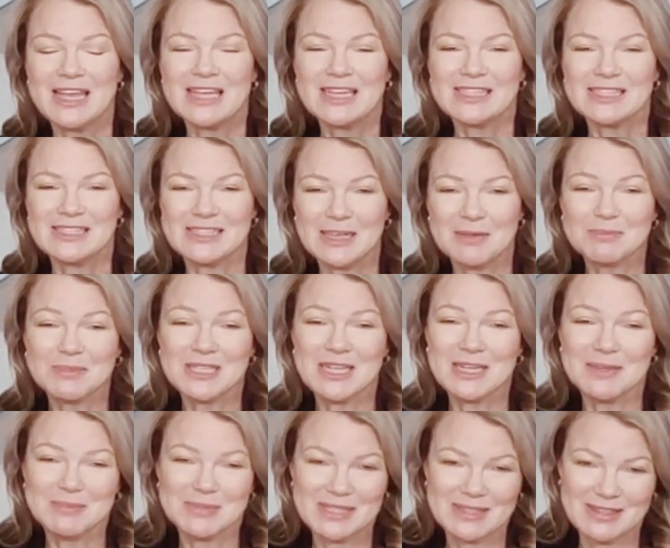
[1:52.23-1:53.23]

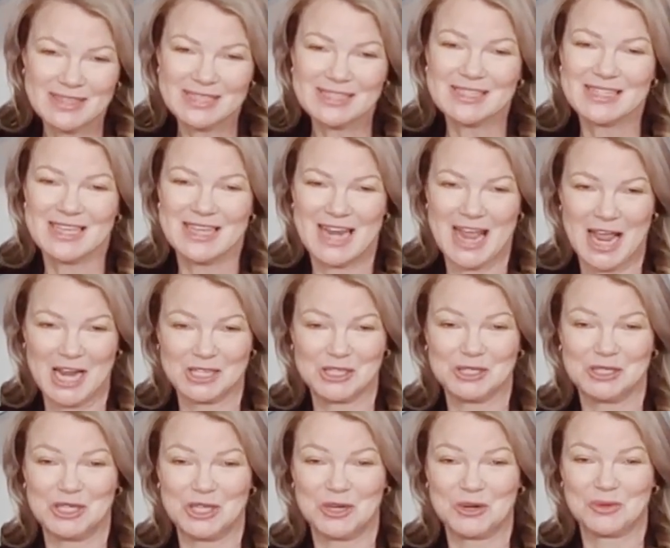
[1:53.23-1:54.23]
sometimes this can
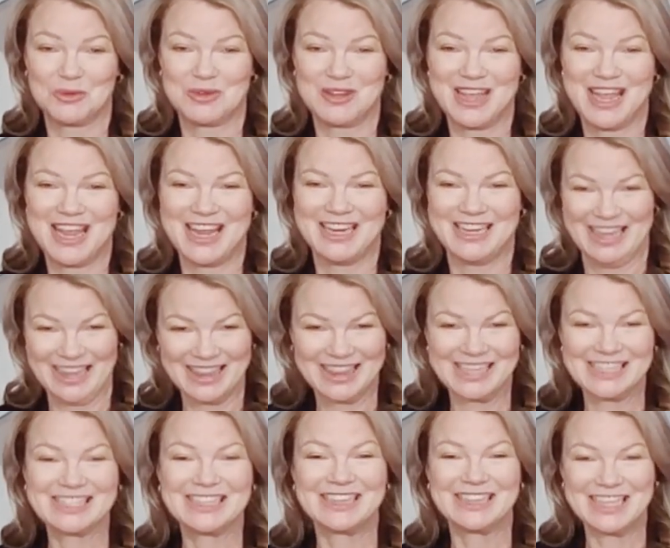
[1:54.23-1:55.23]
actually create
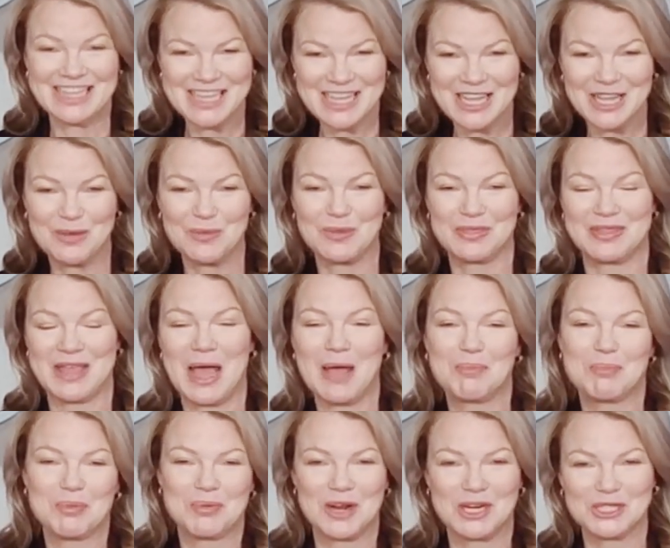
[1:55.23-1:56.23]
this leaking with that
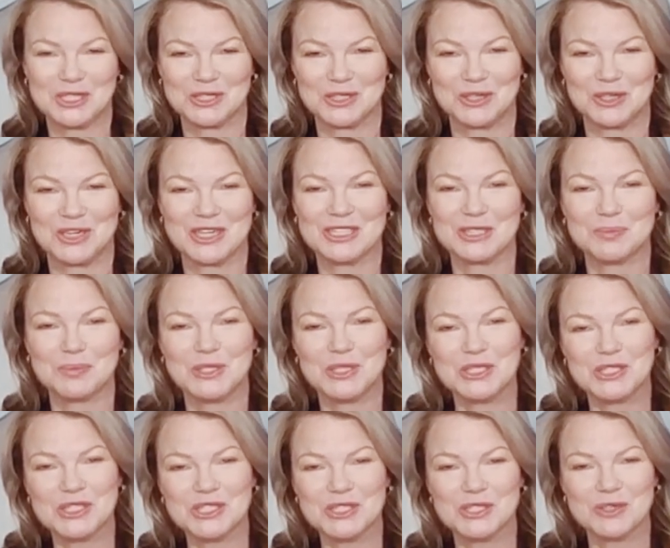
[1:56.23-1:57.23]
pressure because we
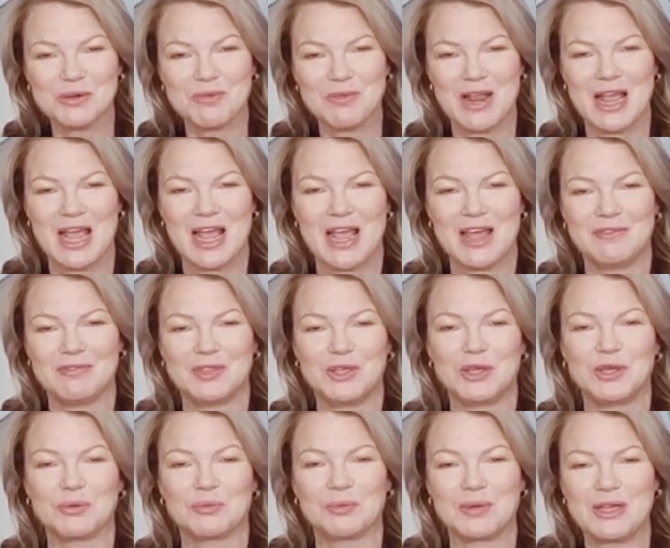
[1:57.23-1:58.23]
just don't have the
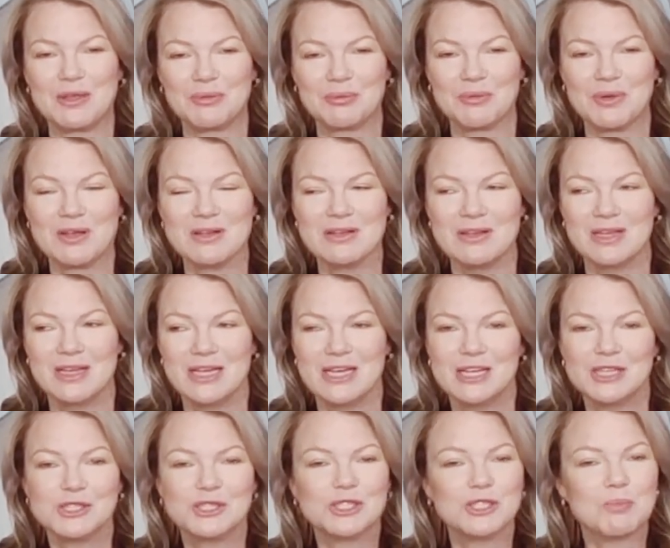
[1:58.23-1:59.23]
urethra
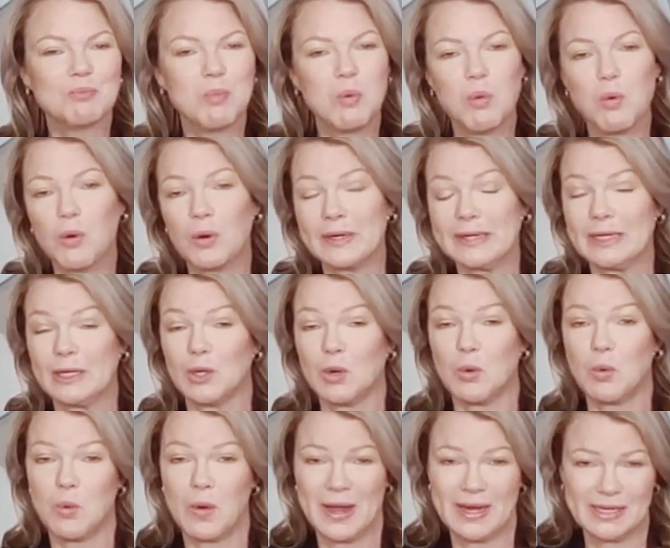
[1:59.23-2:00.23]
supported
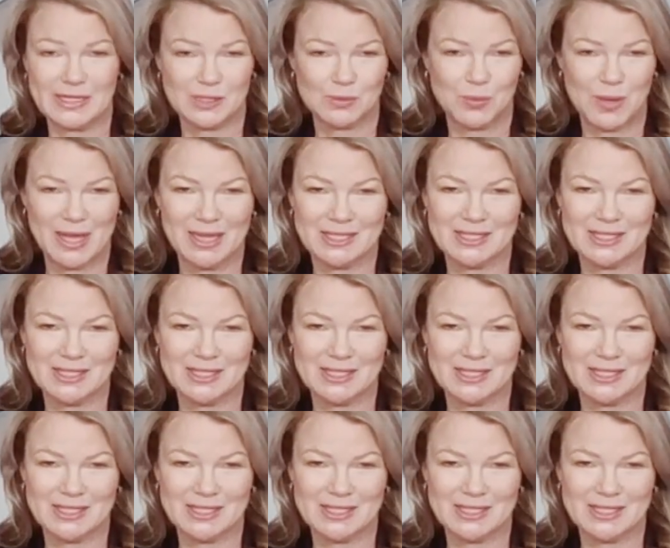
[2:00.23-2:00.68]
quite as well